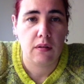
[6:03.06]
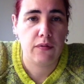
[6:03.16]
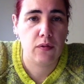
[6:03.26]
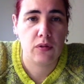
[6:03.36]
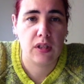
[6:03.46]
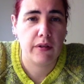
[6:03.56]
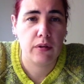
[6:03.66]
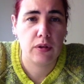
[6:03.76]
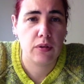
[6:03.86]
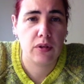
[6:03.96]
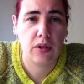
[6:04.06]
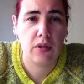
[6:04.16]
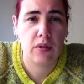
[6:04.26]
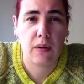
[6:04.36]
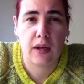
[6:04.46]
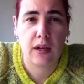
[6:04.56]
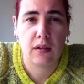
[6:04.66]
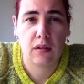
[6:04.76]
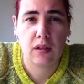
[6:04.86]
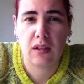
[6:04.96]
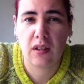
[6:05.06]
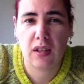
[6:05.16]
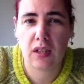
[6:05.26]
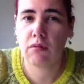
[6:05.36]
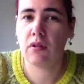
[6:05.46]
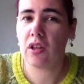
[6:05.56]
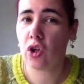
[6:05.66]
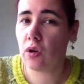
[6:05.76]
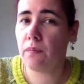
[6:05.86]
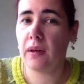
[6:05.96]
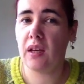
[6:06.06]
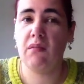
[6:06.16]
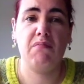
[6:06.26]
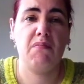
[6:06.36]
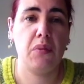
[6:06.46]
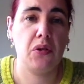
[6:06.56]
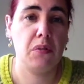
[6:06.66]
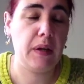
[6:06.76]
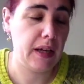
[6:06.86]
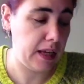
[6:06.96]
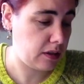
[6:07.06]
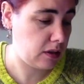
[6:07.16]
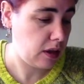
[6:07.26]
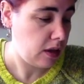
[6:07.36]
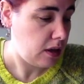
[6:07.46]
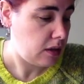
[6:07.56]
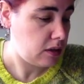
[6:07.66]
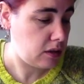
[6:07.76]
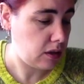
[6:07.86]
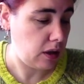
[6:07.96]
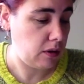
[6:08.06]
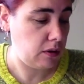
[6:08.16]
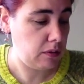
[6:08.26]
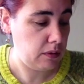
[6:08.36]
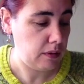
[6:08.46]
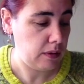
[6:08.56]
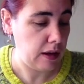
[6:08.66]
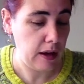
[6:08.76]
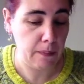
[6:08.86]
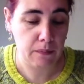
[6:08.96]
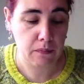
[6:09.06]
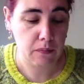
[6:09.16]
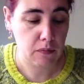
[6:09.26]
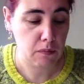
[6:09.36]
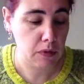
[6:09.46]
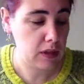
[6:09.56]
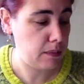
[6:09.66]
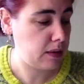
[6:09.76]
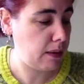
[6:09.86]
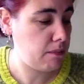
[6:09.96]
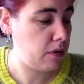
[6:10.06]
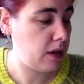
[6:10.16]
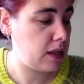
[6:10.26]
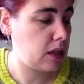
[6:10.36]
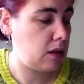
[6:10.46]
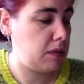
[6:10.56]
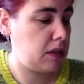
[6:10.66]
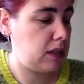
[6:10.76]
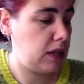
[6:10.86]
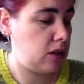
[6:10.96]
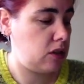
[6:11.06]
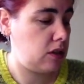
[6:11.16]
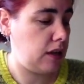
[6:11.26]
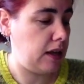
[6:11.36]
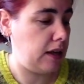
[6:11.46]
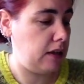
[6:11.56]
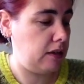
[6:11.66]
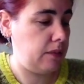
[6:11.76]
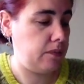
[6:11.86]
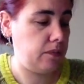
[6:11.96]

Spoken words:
4022 and 93 that could be possibly it. So but September is going to be stitched in